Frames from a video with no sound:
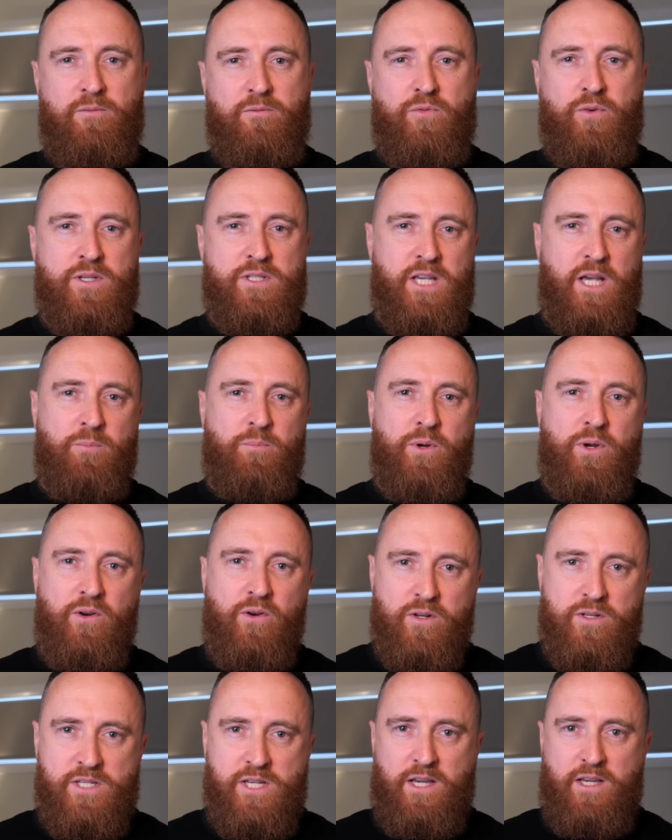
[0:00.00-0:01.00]
For example, you're
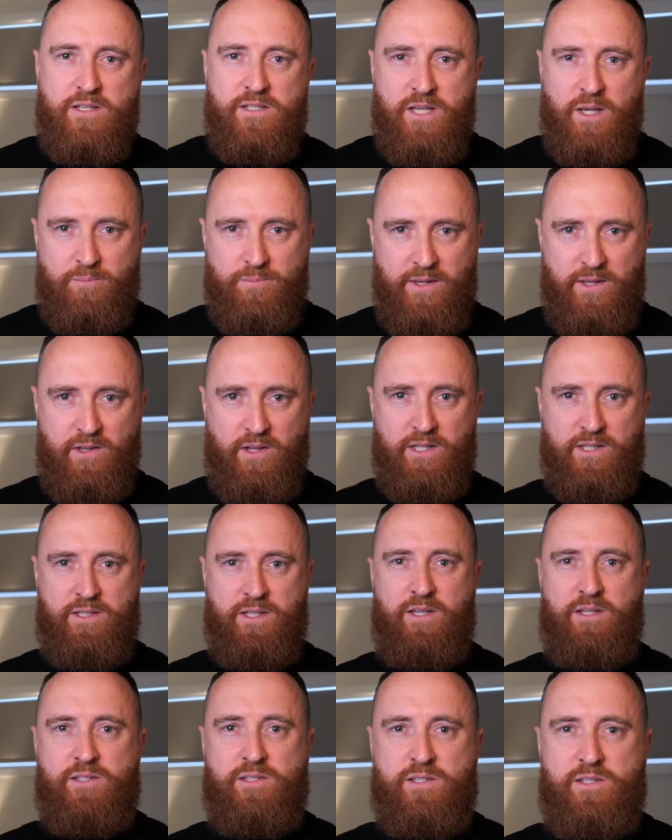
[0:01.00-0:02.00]
not saying something like
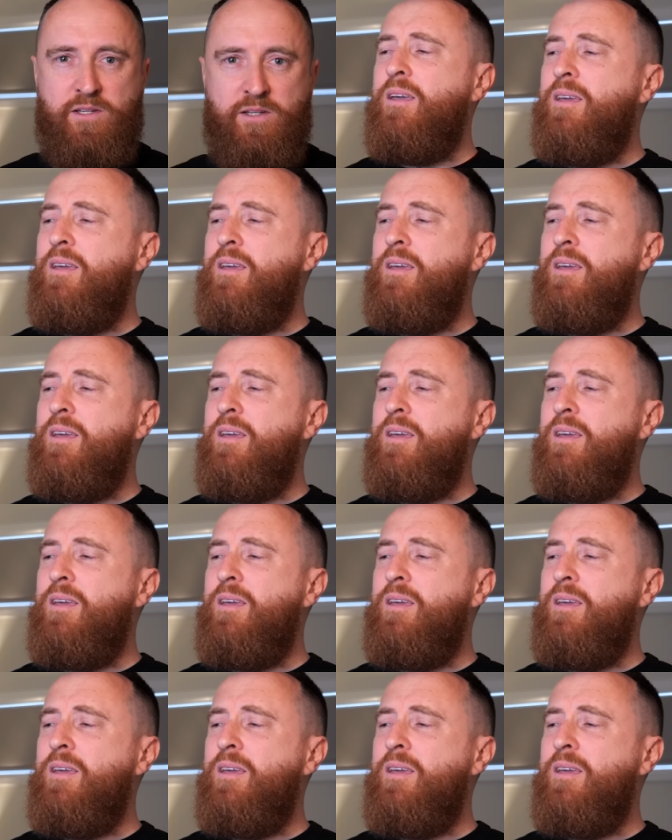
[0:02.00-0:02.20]
this.